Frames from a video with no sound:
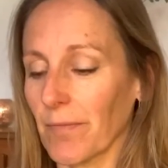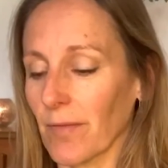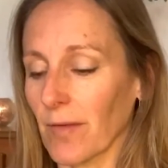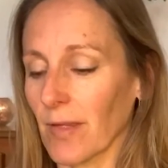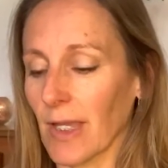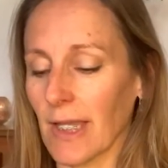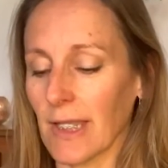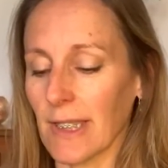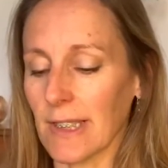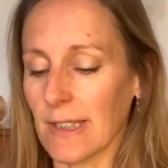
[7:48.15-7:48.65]

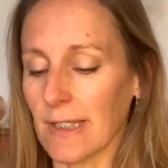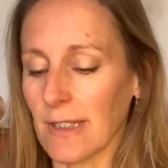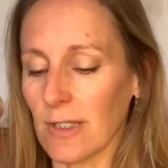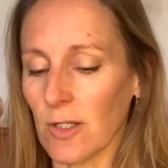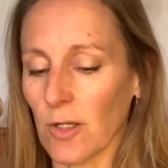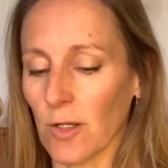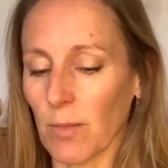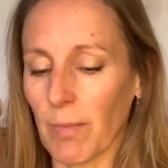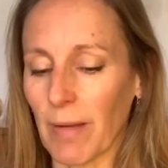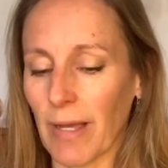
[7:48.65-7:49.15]
Okay, this is
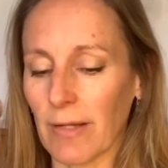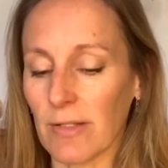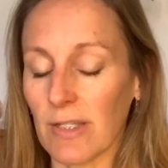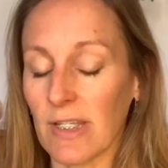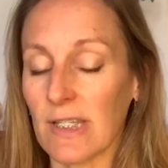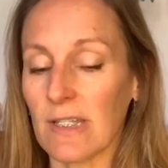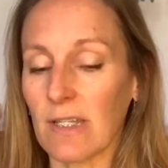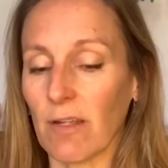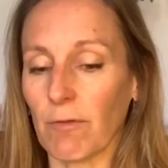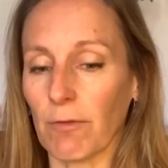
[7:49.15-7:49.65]
not about
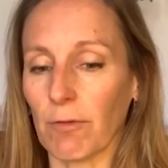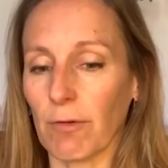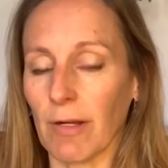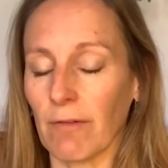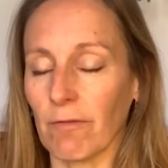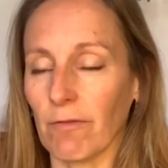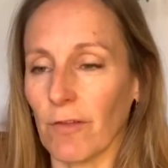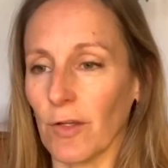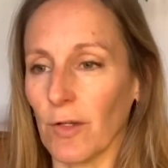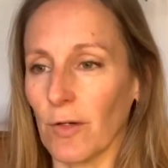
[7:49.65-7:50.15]
suffering
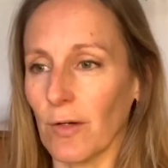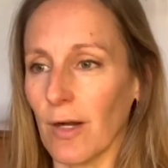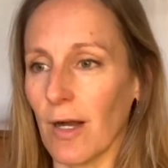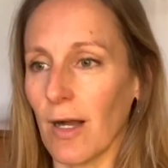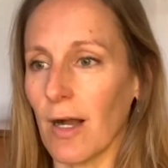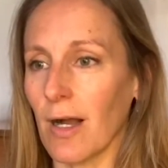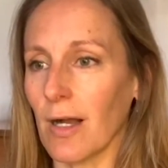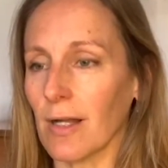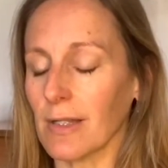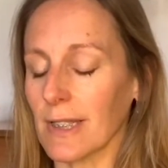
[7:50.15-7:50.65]
for your
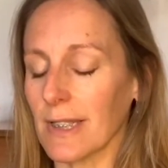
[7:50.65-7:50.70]
art.